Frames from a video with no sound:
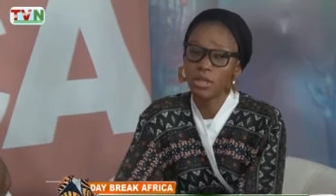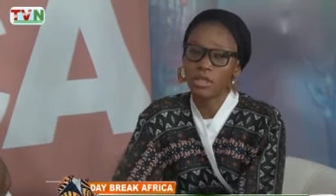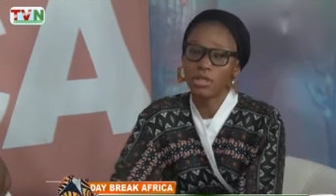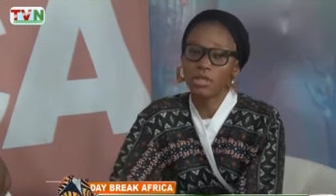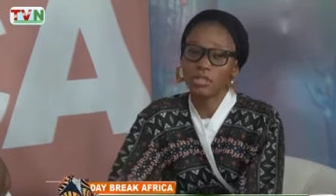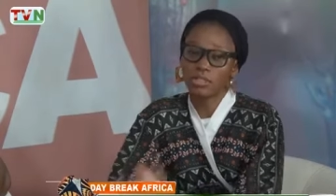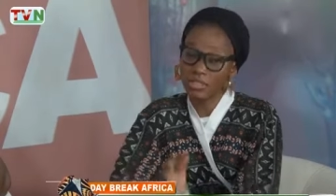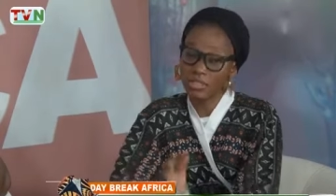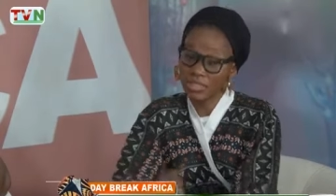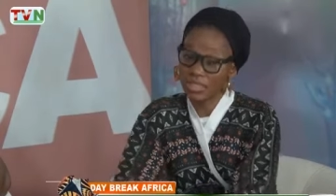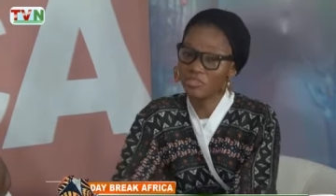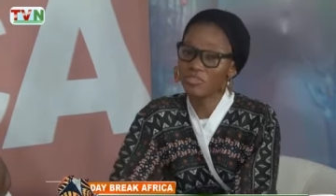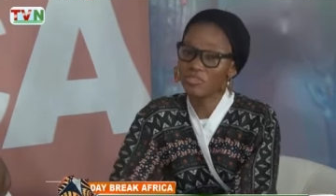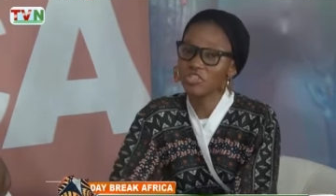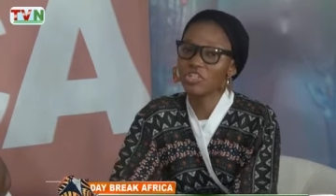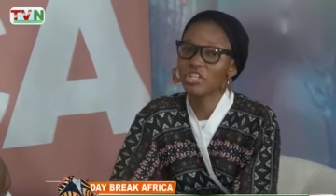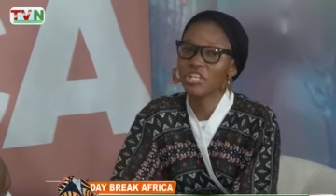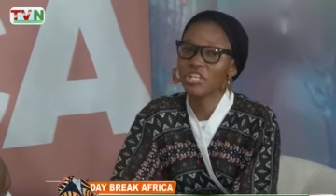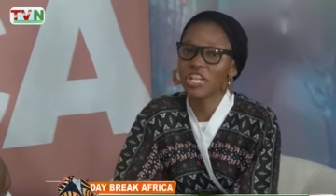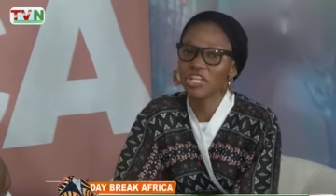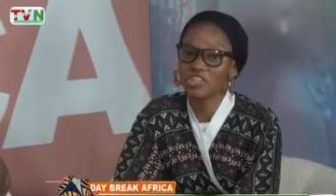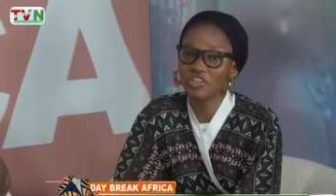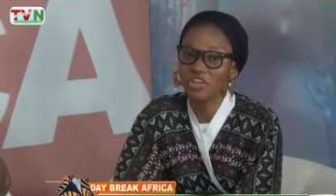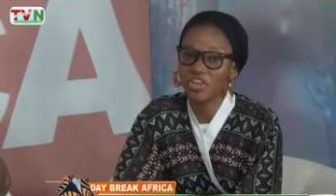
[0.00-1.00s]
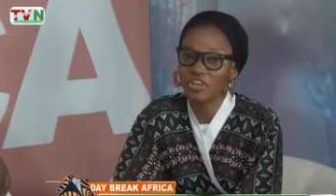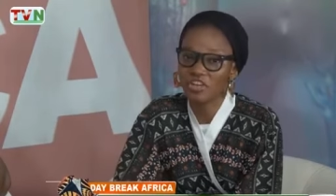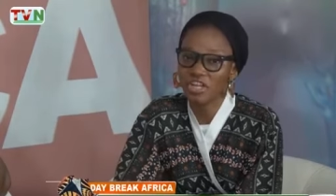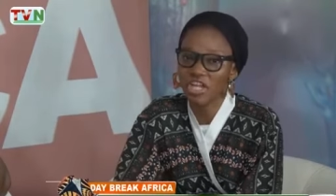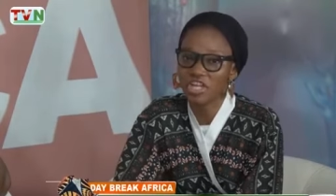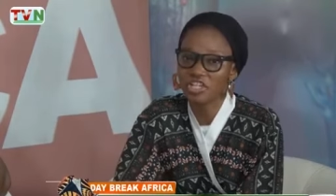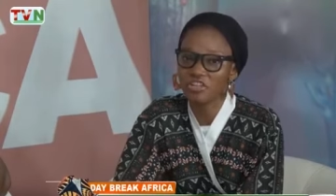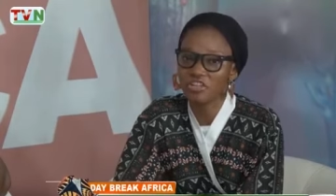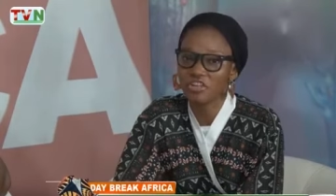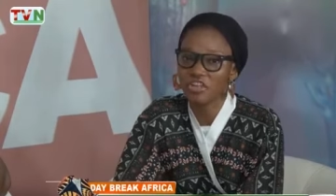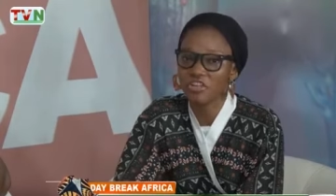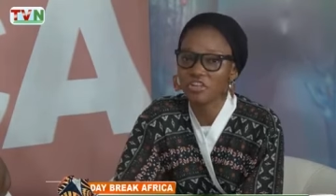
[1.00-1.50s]
uh, the television Nigerian
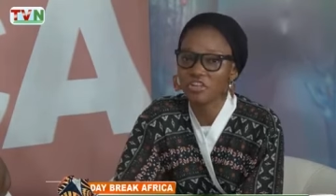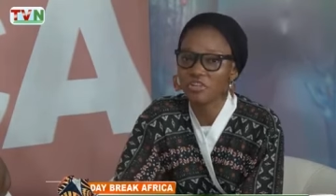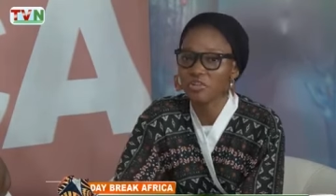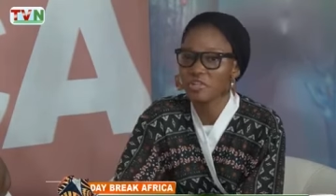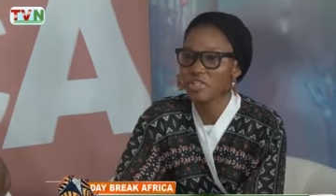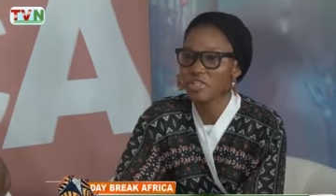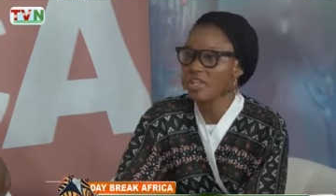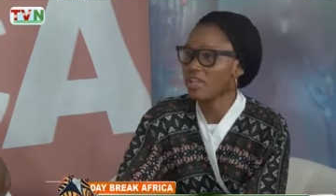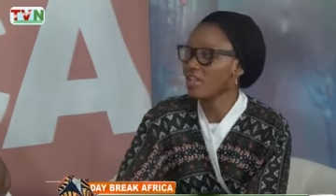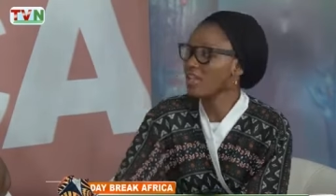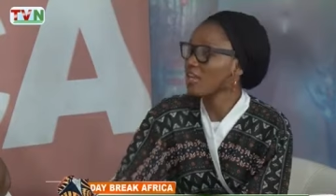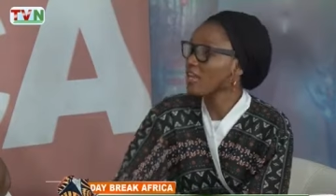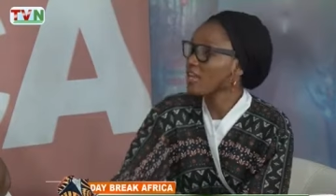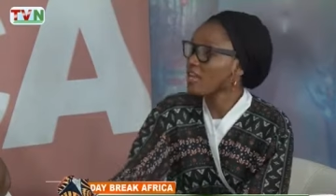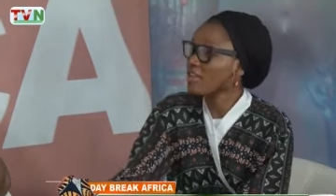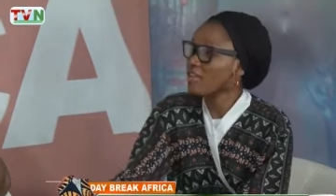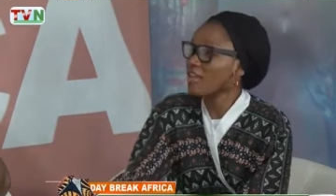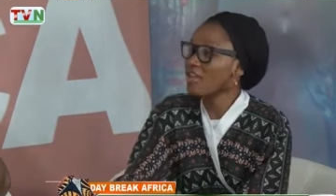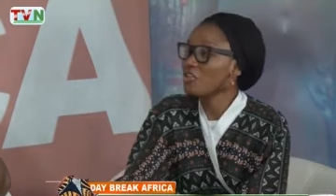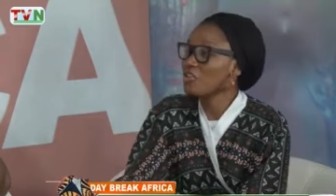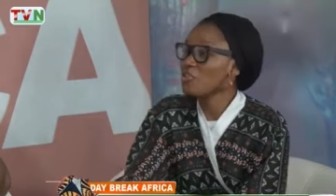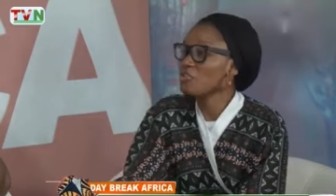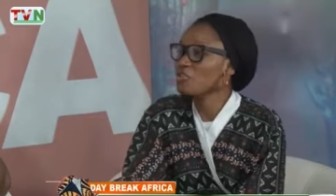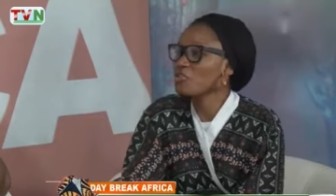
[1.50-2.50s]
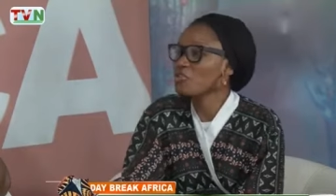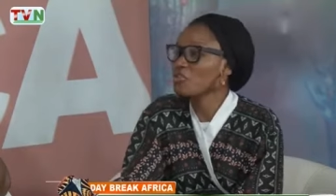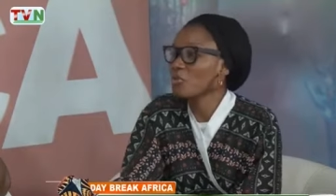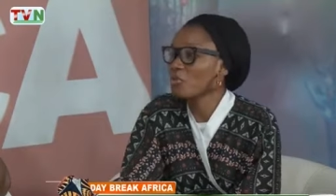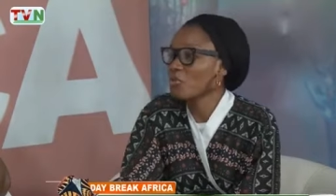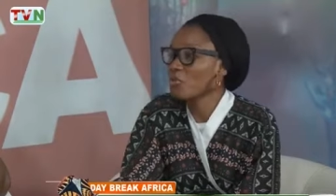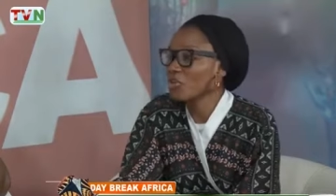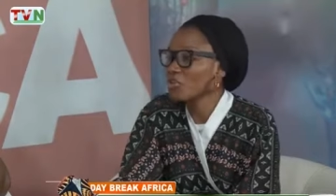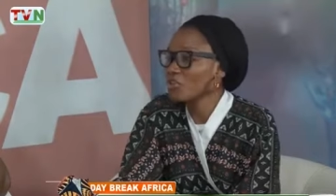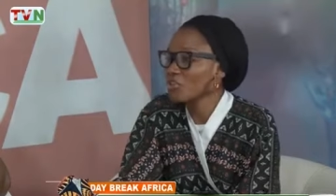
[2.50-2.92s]
Nigerian News here. Thank you so much,